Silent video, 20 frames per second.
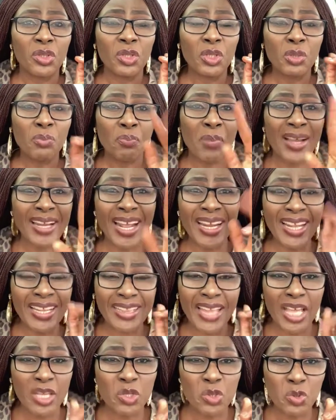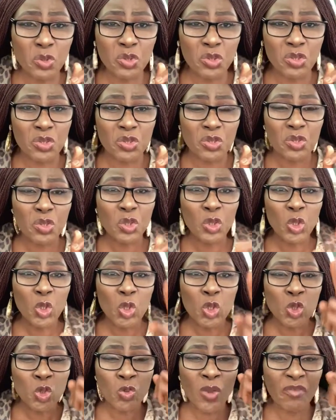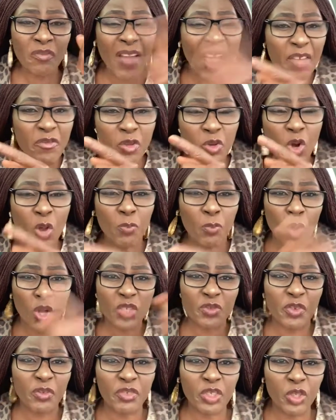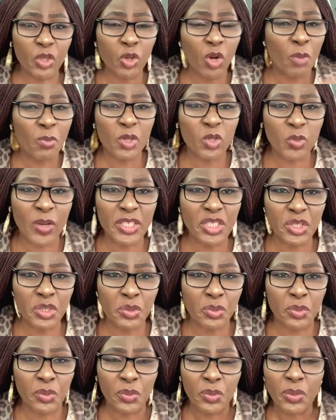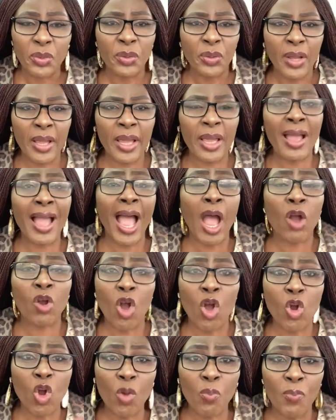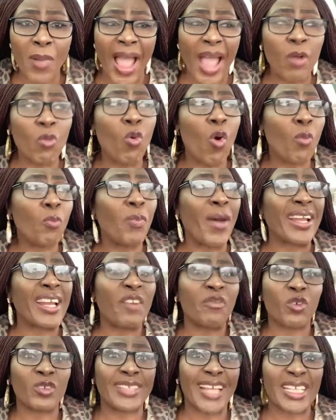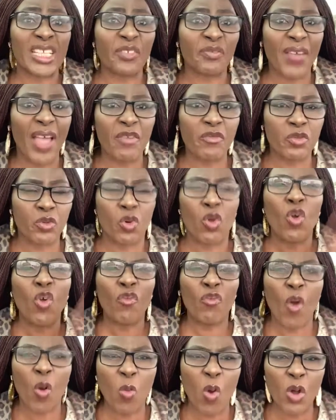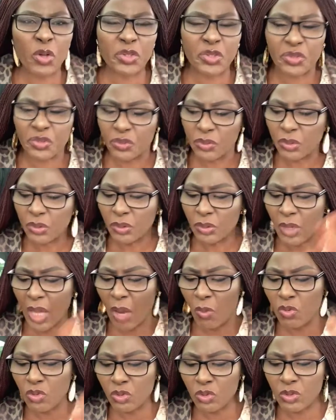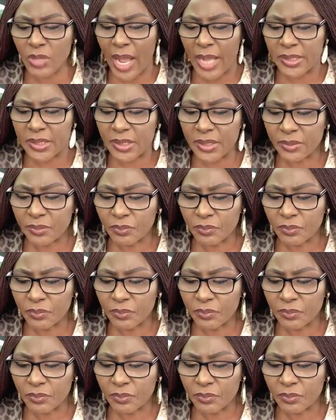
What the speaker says: Powder that I use. €5 plus €15, not be €20. I can't go buy one powder for €35. For what? I won't do that.